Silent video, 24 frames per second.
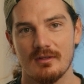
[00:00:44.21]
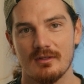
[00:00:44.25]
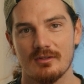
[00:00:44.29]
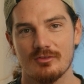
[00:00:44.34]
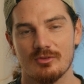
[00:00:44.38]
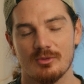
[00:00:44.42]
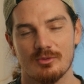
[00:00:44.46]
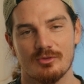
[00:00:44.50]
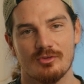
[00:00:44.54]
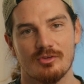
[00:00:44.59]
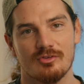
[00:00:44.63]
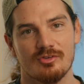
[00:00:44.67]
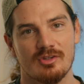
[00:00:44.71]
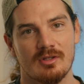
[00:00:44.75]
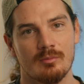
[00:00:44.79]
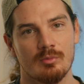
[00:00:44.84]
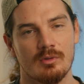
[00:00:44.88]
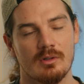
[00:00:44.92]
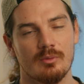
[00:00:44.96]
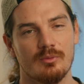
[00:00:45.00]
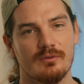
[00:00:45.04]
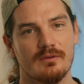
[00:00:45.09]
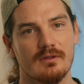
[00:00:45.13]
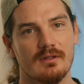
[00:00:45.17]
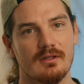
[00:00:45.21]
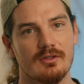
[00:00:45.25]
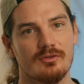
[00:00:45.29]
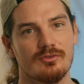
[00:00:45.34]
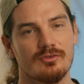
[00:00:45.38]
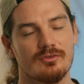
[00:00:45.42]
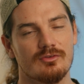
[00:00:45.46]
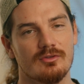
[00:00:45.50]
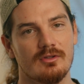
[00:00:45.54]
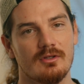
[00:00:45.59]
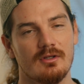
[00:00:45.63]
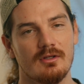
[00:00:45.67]
So it's the same way with
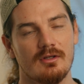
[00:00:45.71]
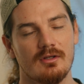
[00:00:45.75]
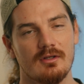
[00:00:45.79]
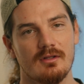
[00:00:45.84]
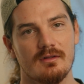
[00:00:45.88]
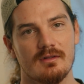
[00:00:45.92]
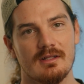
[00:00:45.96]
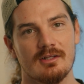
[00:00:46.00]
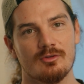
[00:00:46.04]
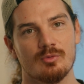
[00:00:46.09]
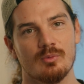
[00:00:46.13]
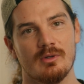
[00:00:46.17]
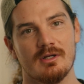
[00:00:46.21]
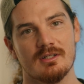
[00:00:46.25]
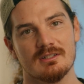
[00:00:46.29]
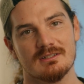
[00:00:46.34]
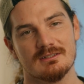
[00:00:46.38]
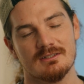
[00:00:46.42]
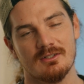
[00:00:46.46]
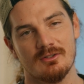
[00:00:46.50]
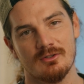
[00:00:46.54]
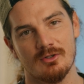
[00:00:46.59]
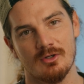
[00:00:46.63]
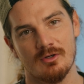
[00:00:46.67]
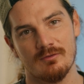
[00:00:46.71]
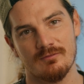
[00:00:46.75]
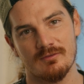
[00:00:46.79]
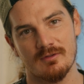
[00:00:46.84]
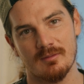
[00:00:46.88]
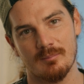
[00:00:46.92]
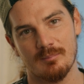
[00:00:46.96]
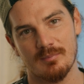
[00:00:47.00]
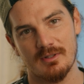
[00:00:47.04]
this. That's why I installed it over the